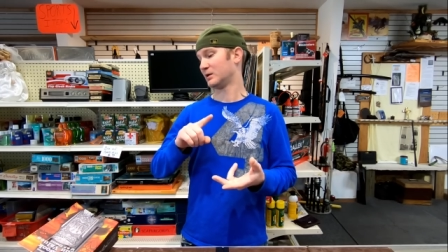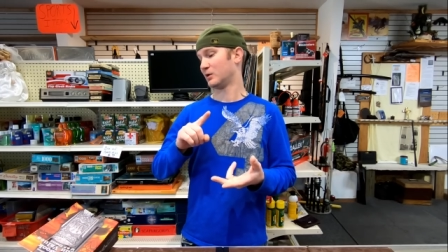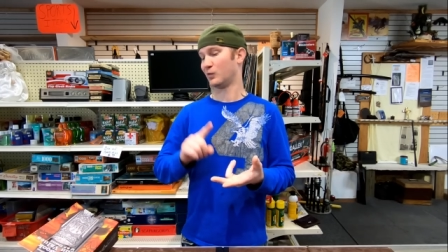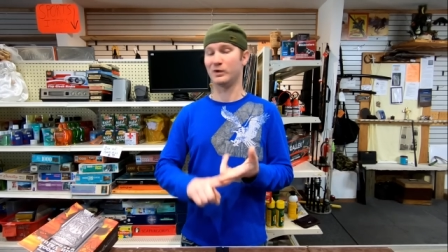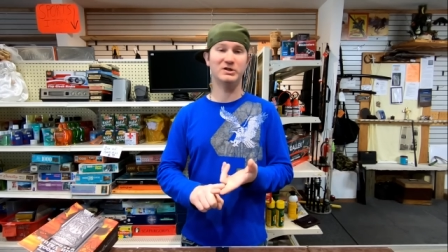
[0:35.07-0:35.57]

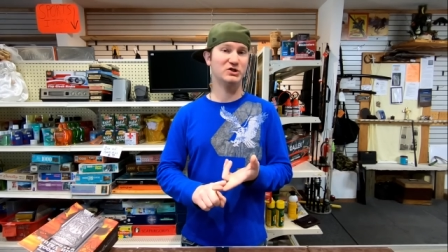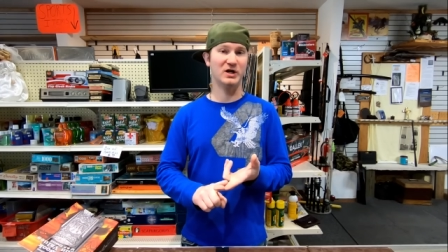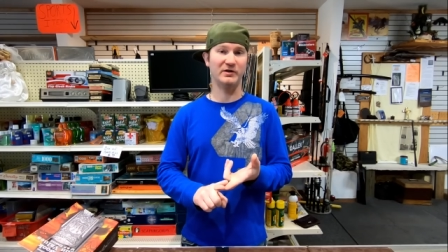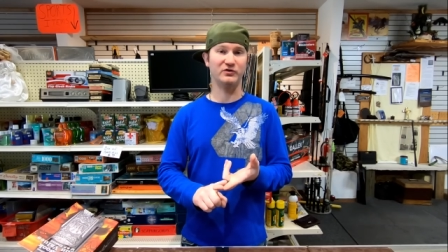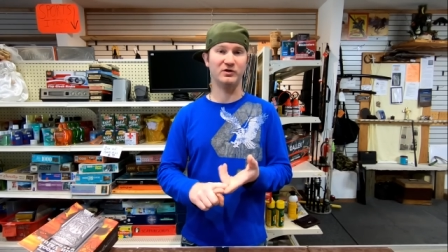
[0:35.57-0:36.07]

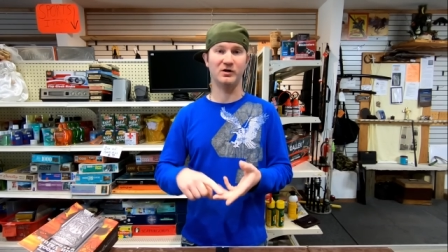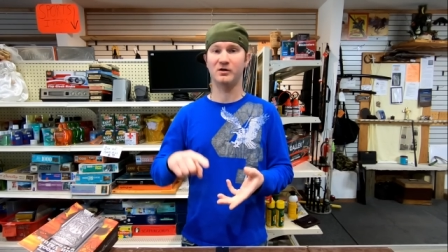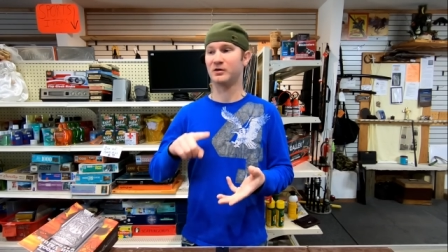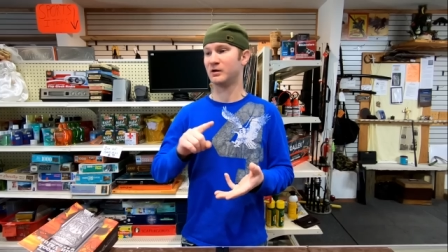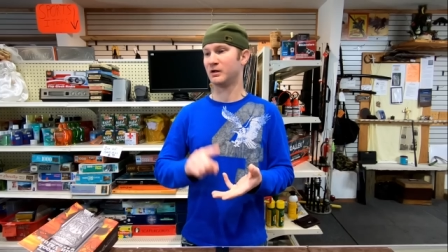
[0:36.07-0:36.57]

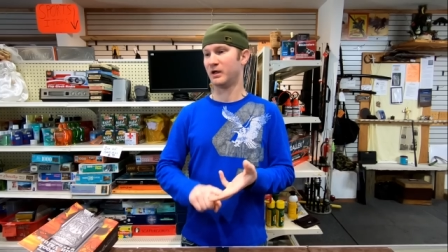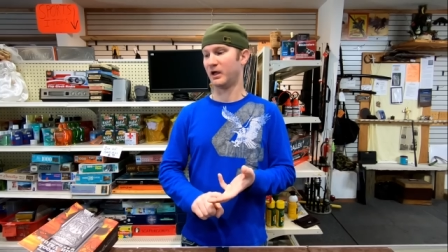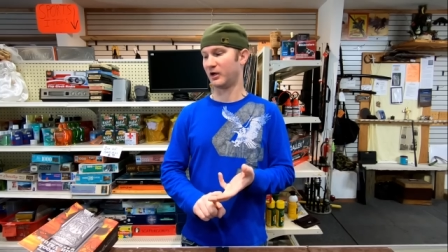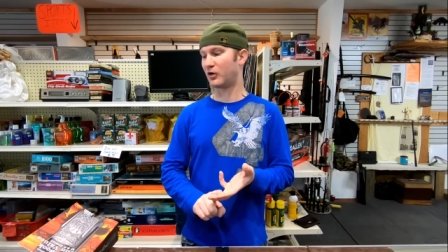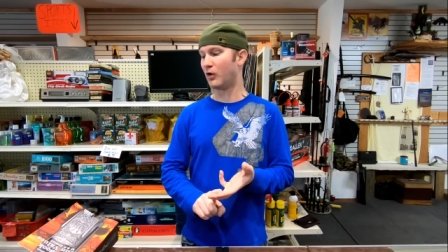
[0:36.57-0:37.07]
Winchester,
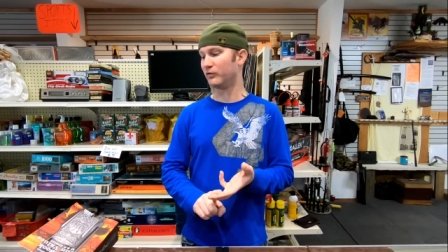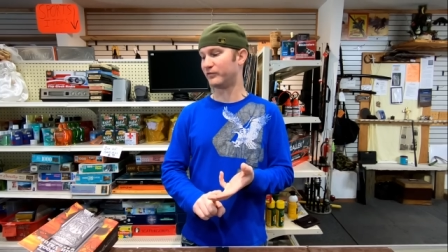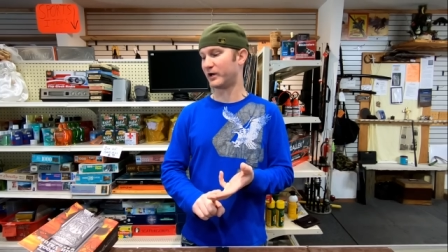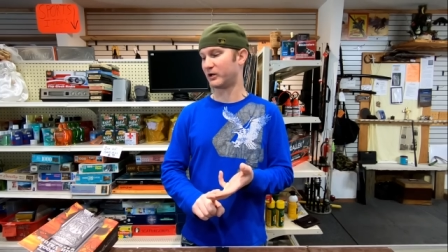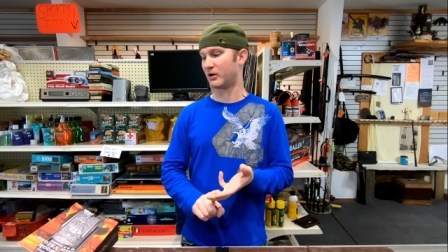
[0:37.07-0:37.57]
and Colt
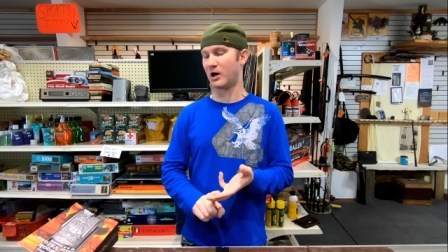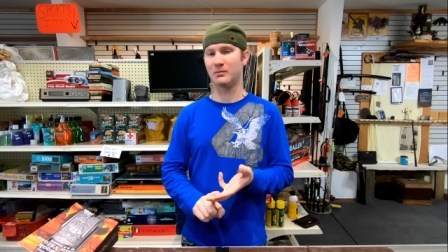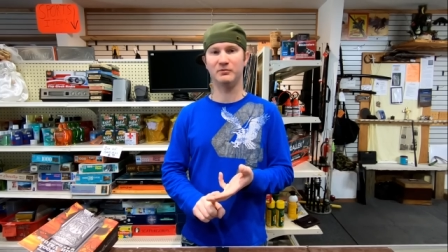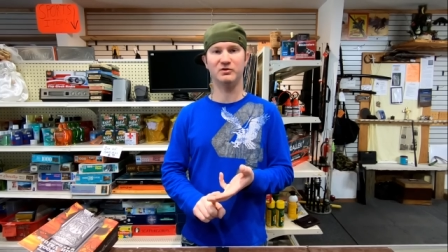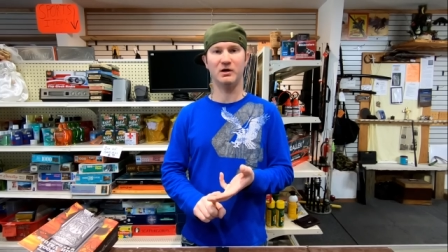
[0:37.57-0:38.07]

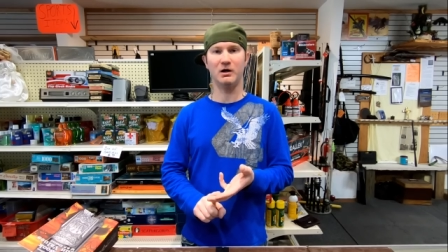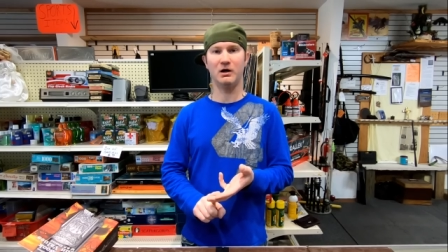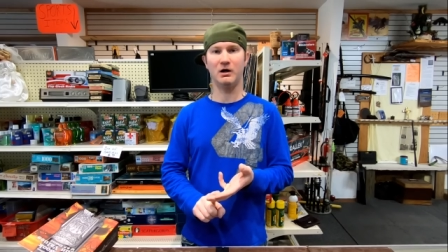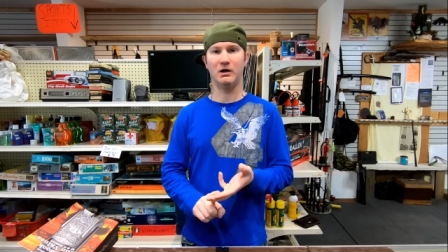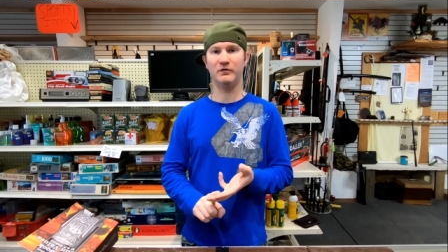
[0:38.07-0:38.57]
firearms
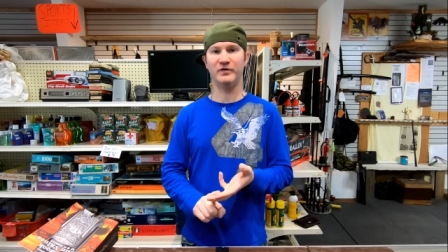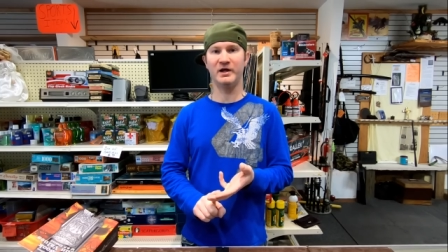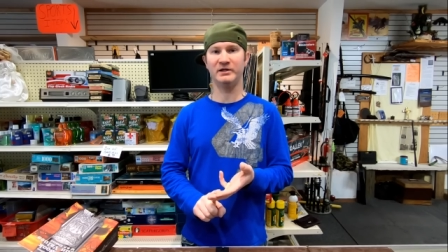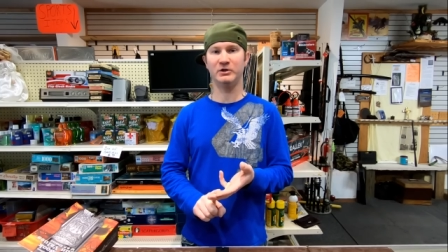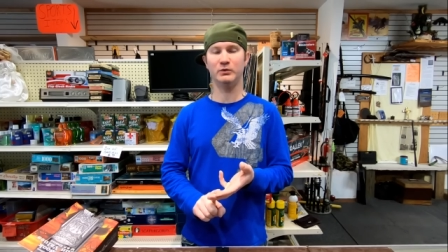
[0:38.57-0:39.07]
are
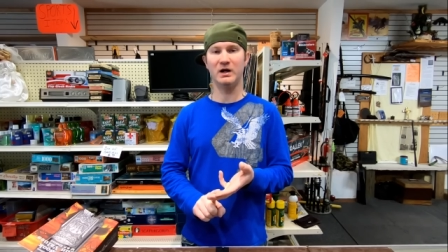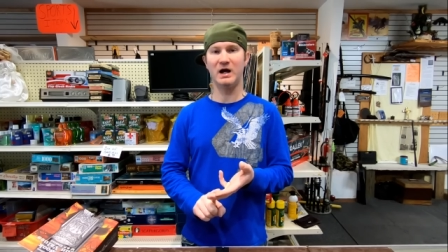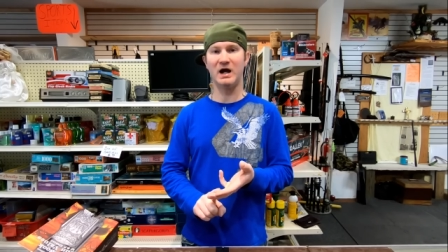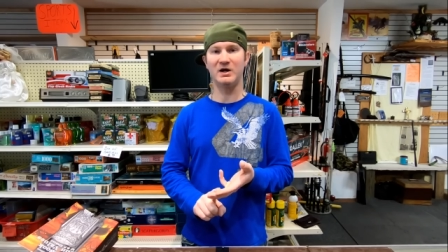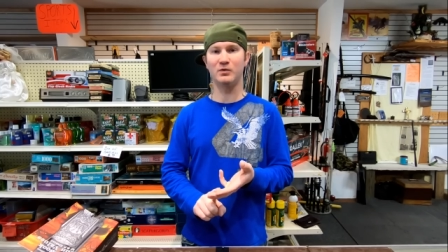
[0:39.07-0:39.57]
valued
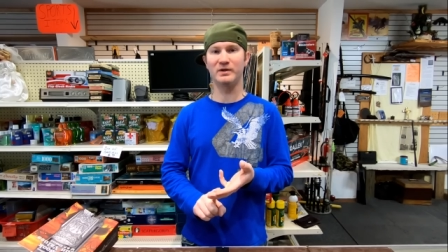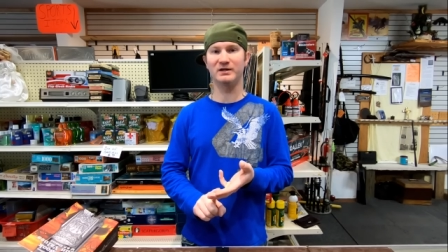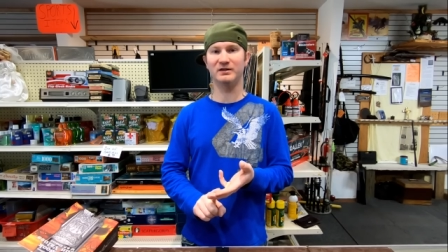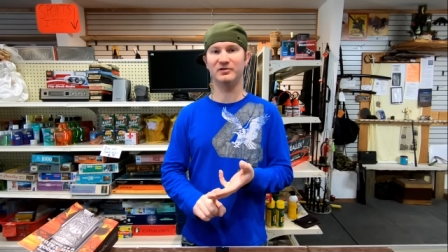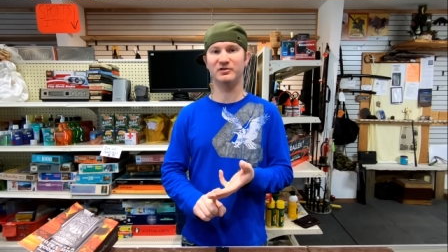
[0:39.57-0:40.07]

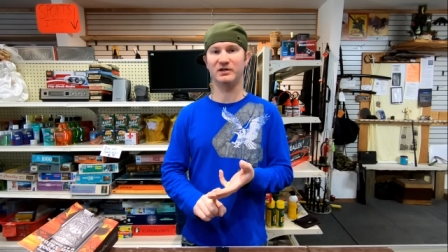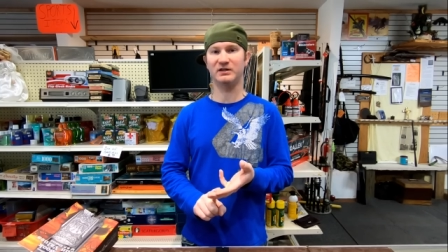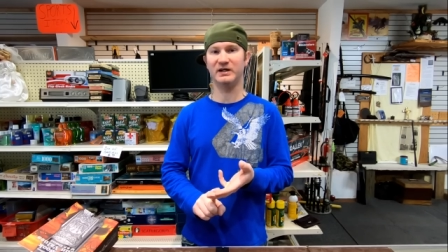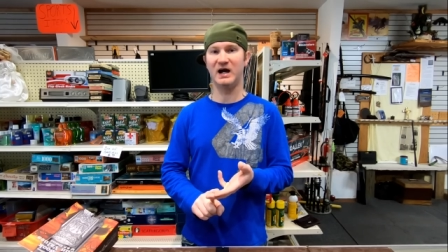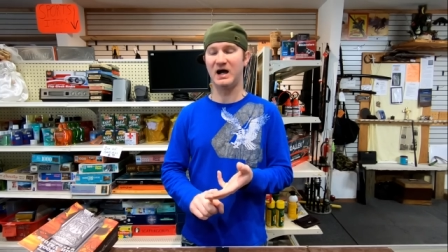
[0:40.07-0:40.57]

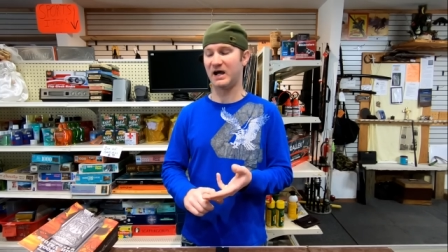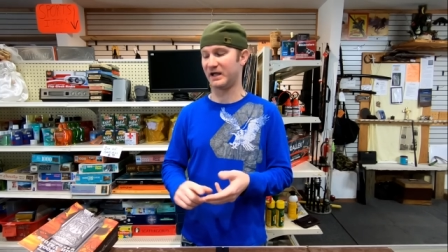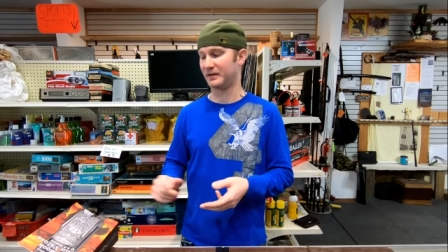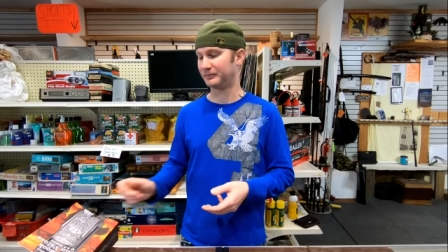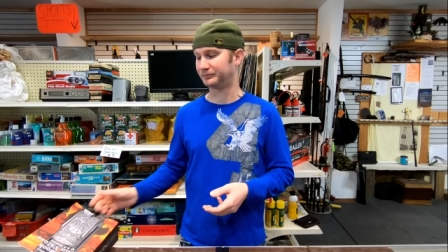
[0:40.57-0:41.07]
unrealistically high.